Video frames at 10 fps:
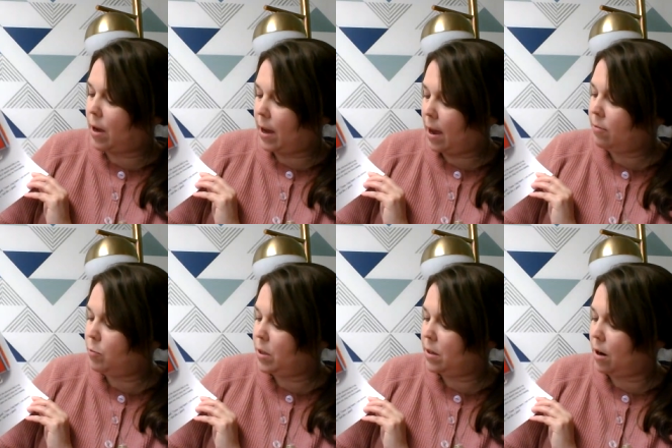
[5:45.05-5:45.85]
I have a
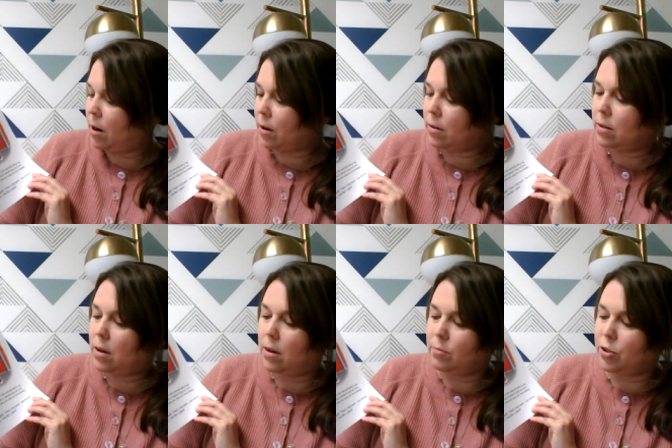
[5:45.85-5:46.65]
big heart.
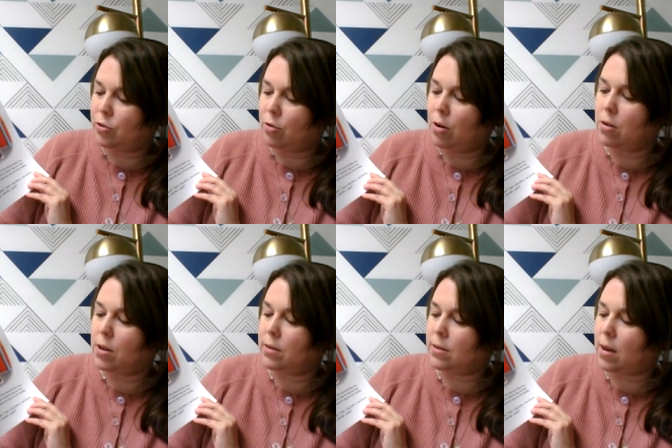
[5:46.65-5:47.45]
I'm strong
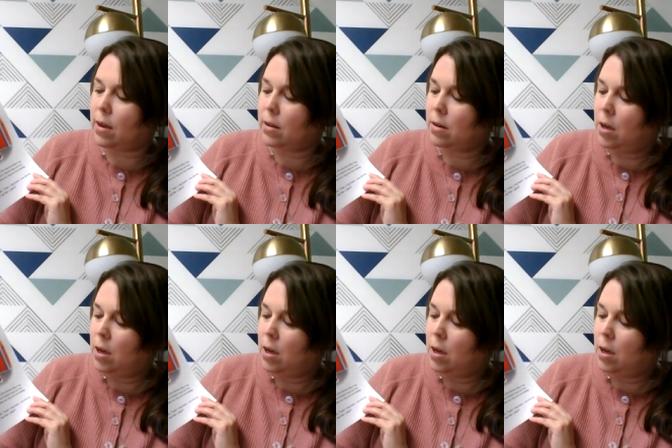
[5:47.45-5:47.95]
inside.